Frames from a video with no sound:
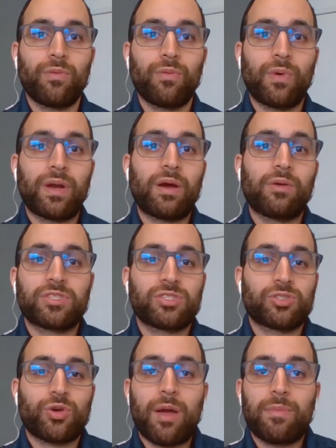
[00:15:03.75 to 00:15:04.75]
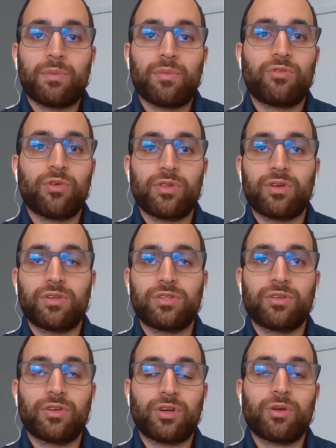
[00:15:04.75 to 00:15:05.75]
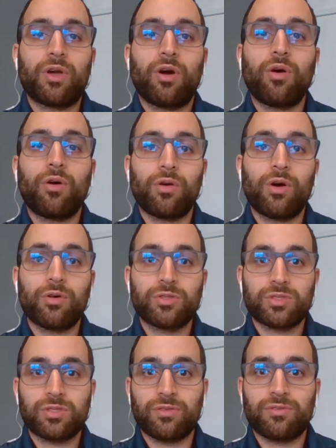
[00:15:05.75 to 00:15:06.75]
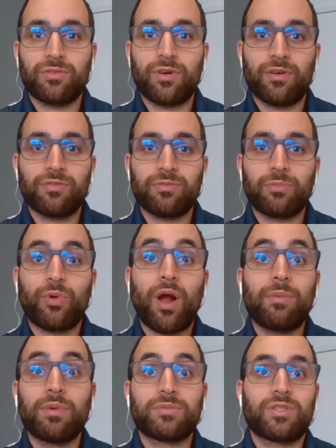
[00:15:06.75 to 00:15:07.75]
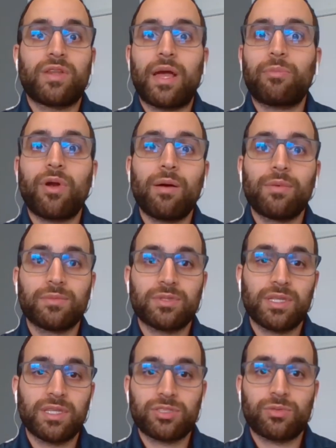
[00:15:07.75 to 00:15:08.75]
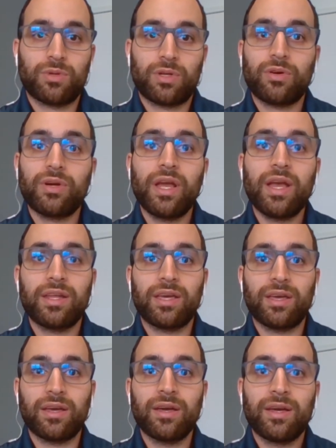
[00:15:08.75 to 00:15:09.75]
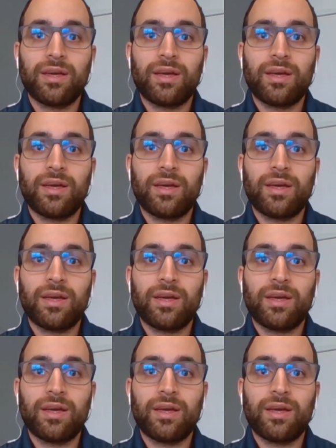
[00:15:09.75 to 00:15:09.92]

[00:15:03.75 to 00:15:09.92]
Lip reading: when I was describing before, there can be a whole host of problems on that problems list we're creating.